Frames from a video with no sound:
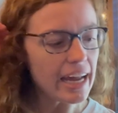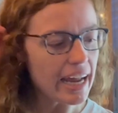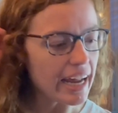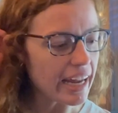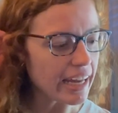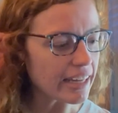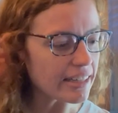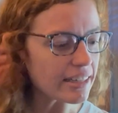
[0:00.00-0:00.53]

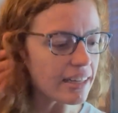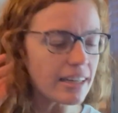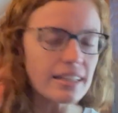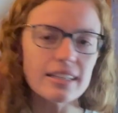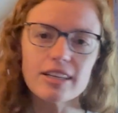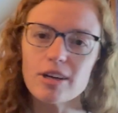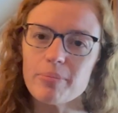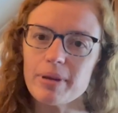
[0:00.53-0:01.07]
And a
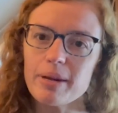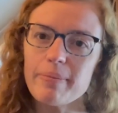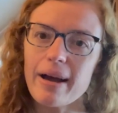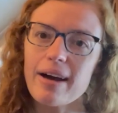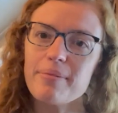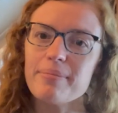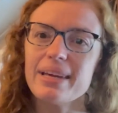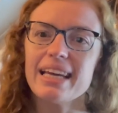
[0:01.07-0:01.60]
little bit
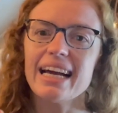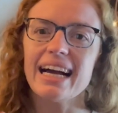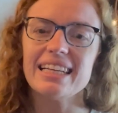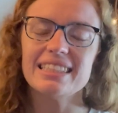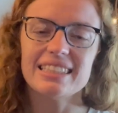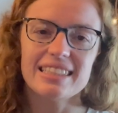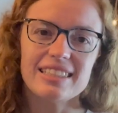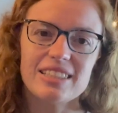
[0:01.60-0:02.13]
about me, I
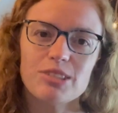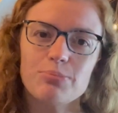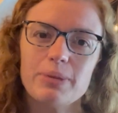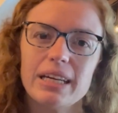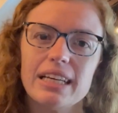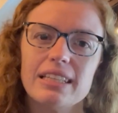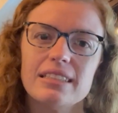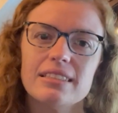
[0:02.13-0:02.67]
did
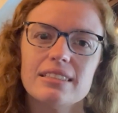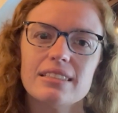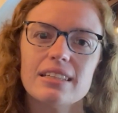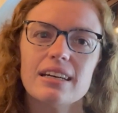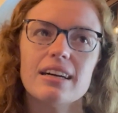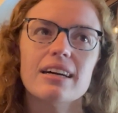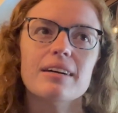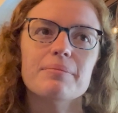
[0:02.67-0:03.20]
spend
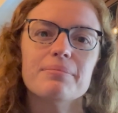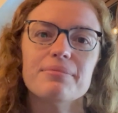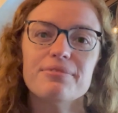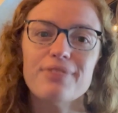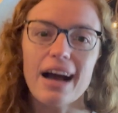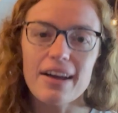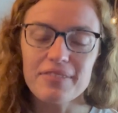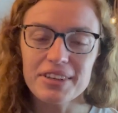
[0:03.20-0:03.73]

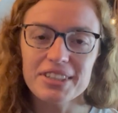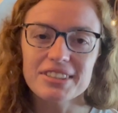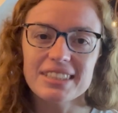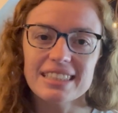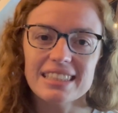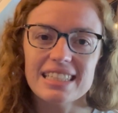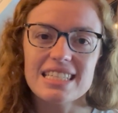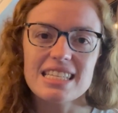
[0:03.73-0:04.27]
5 years
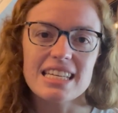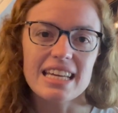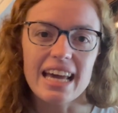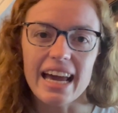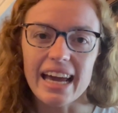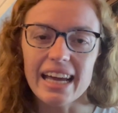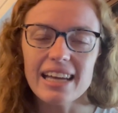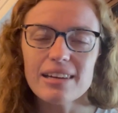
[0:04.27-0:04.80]
as a
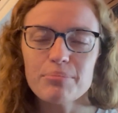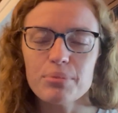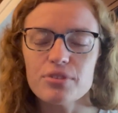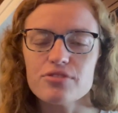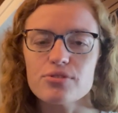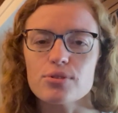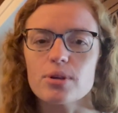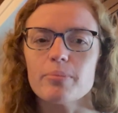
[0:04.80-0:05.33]
TA
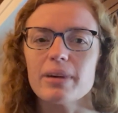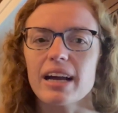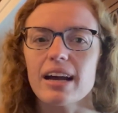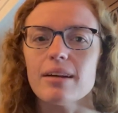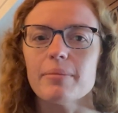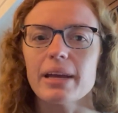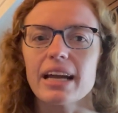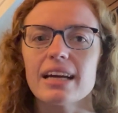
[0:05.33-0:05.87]
before
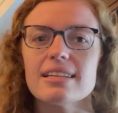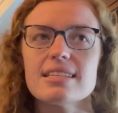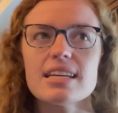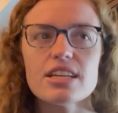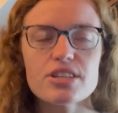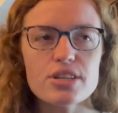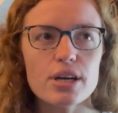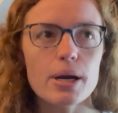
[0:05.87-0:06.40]
becoming a
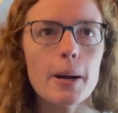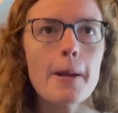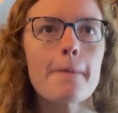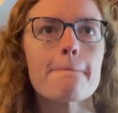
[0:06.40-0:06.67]
teacher.